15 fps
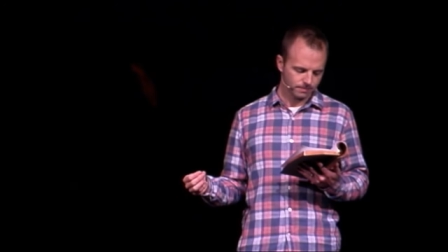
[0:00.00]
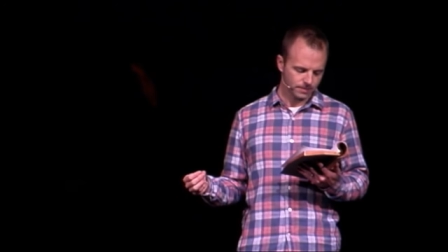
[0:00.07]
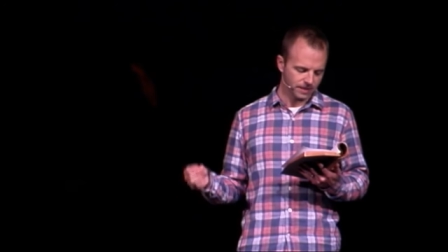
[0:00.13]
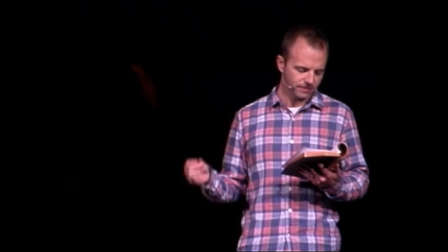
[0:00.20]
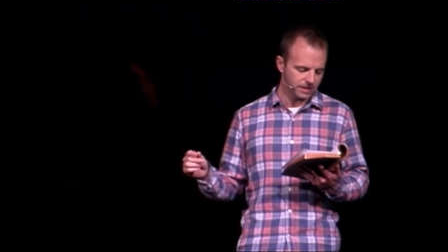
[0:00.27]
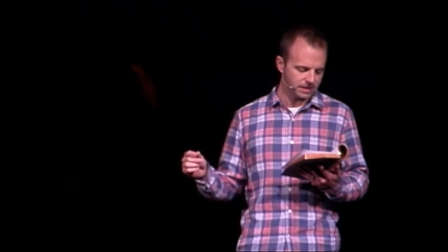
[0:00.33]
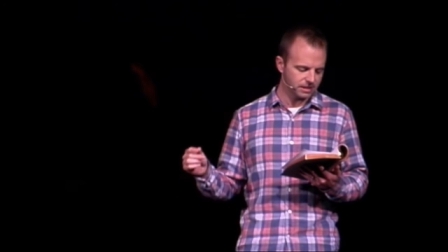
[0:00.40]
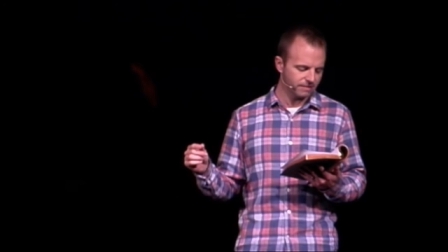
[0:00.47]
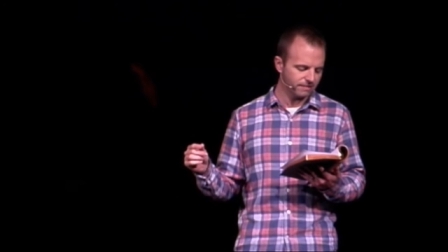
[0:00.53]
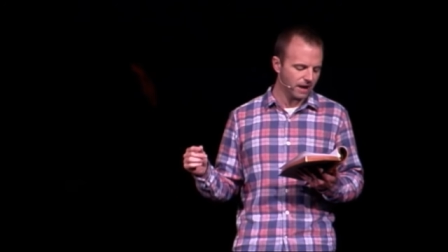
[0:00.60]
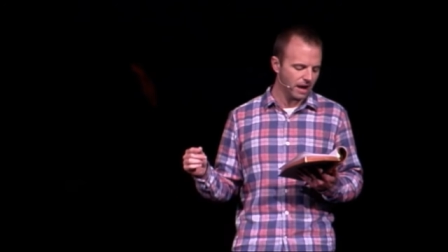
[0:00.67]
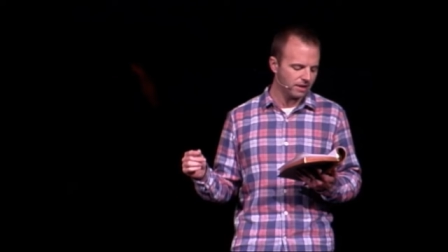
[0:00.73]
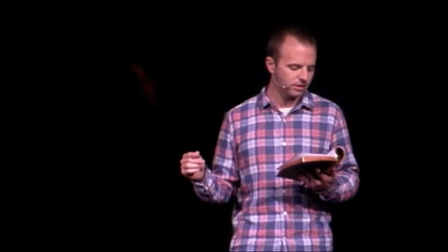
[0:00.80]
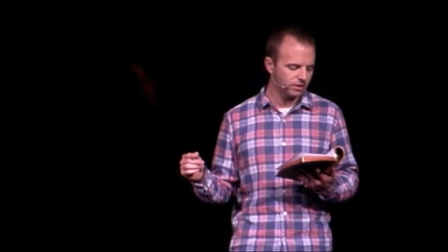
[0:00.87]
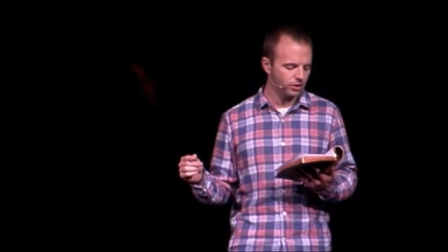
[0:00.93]
even as the
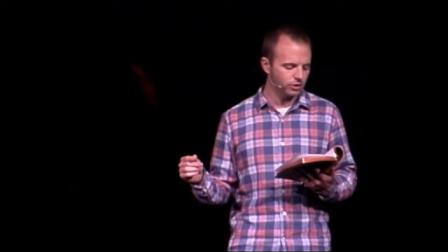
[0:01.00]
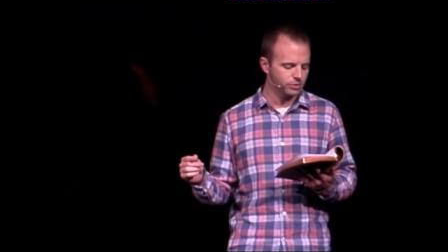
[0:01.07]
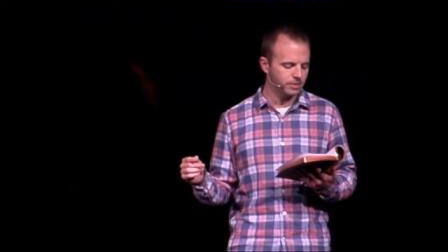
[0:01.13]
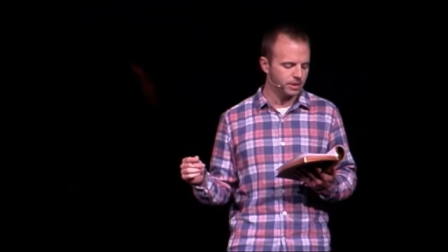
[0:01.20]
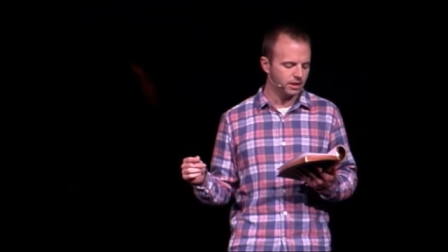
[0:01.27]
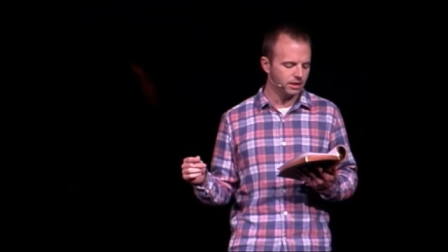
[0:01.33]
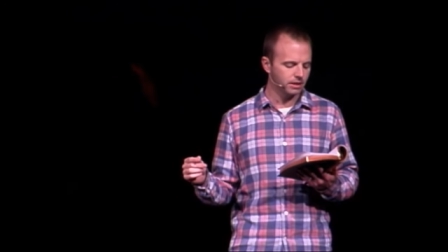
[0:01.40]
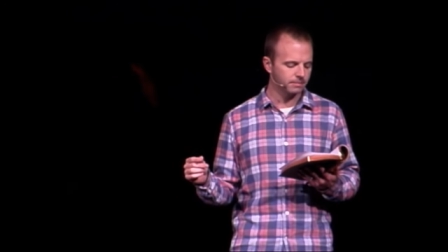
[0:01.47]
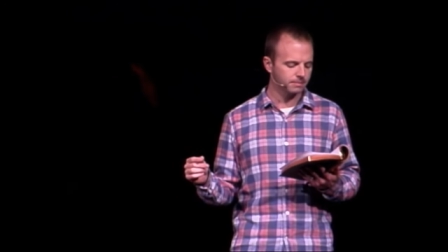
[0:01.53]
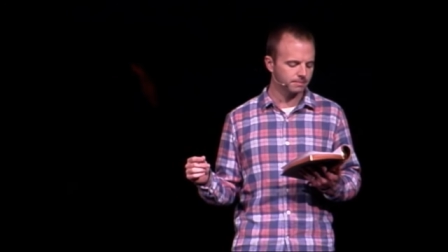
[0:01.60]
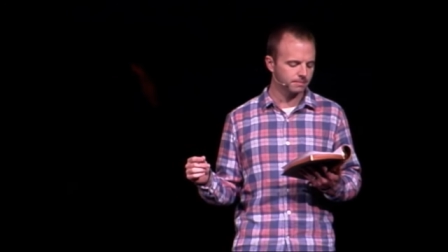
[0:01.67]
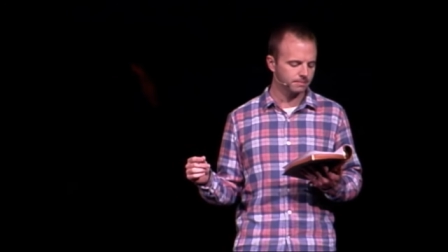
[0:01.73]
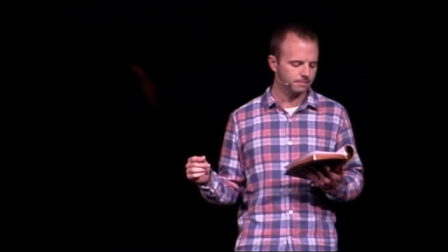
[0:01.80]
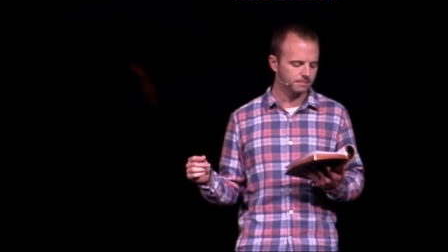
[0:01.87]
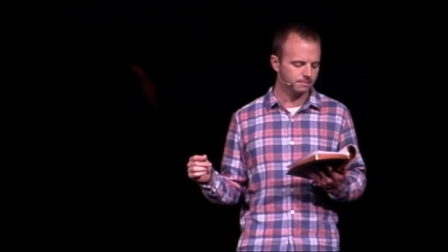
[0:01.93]
Father knows me,
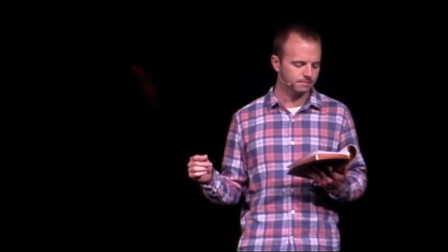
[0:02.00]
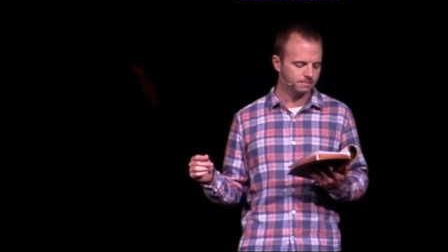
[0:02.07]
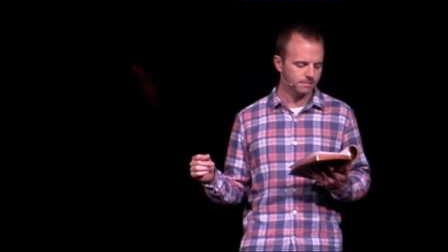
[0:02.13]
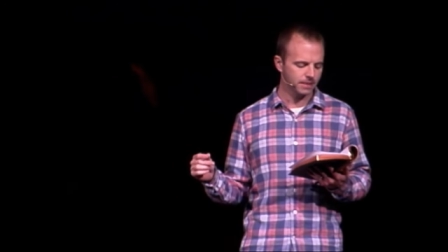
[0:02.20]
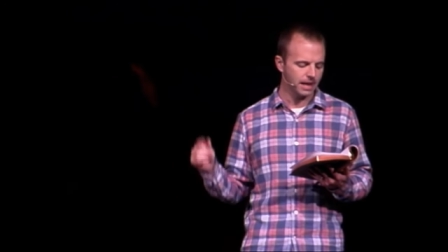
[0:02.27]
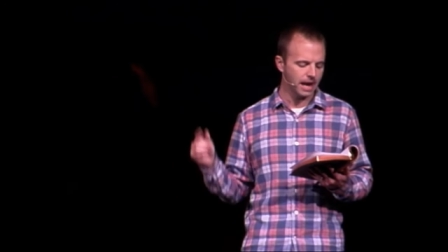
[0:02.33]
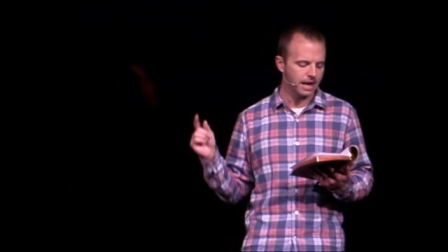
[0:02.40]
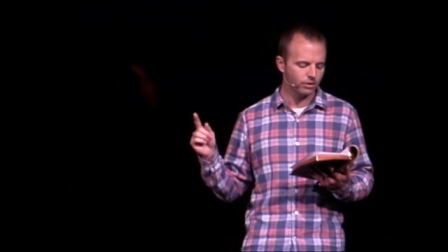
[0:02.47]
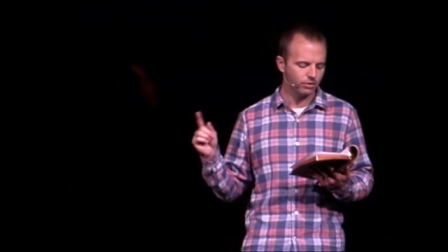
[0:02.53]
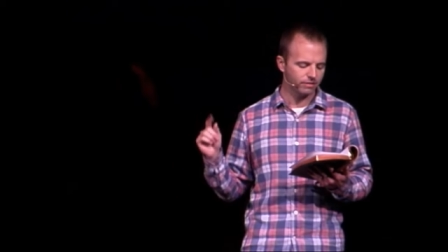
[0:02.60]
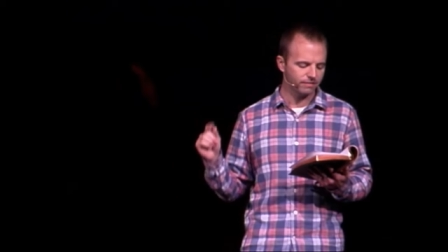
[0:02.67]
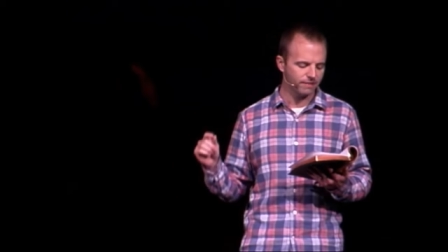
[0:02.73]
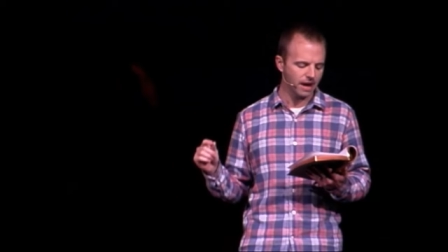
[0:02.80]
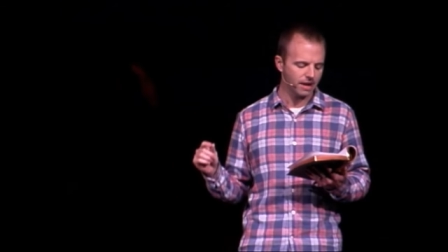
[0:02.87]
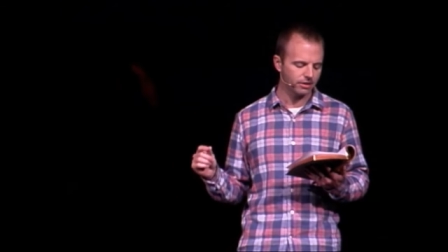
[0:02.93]
and I know the
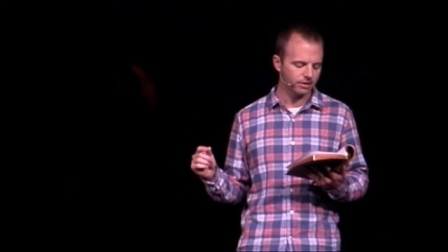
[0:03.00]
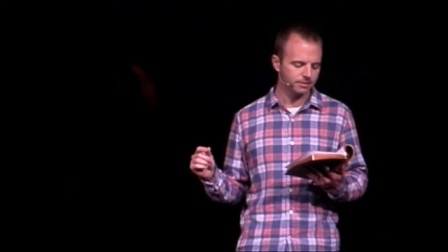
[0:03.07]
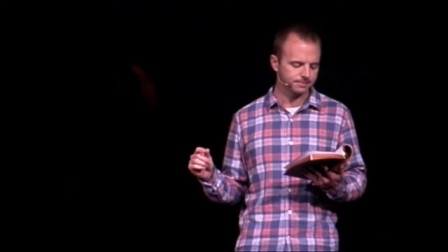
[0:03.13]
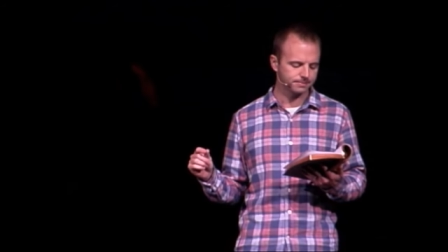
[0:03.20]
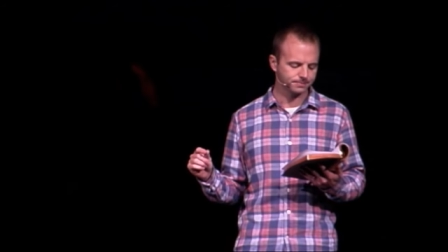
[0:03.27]
Father.